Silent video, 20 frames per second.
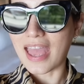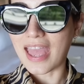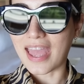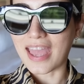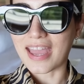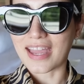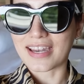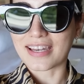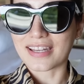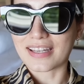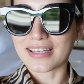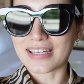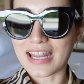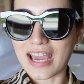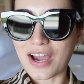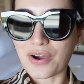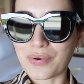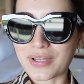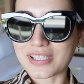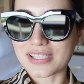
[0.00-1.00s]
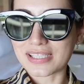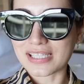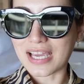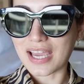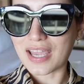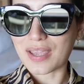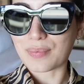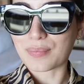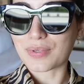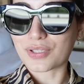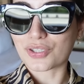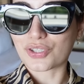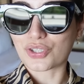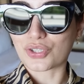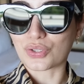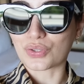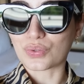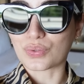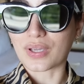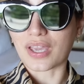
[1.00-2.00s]
And now it's time
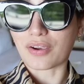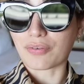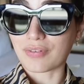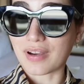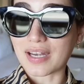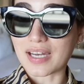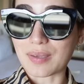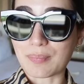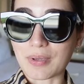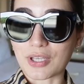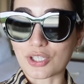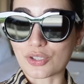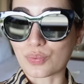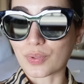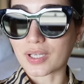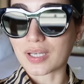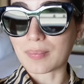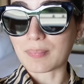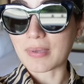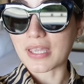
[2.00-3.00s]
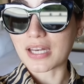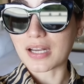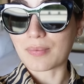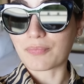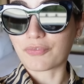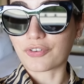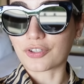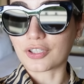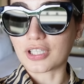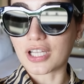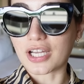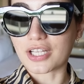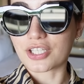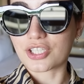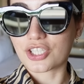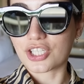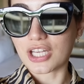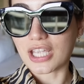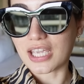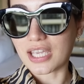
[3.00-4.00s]
to get ready because we're gonna meet up for
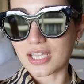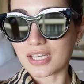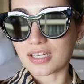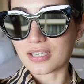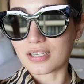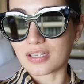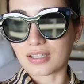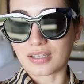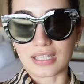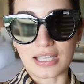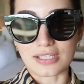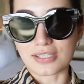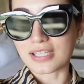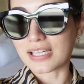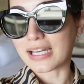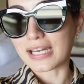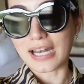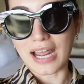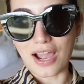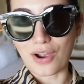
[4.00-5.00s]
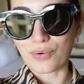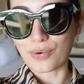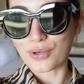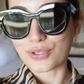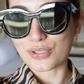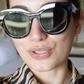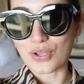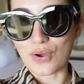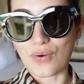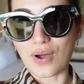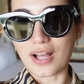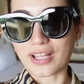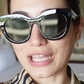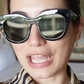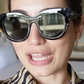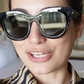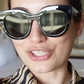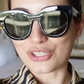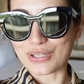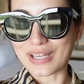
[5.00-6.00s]
lunch in less than an hour, so I'll
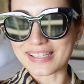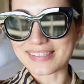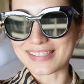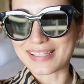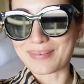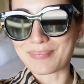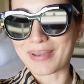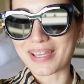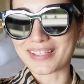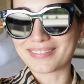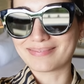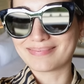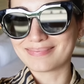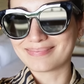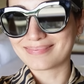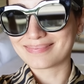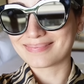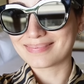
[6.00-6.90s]
catch you guys in a bit.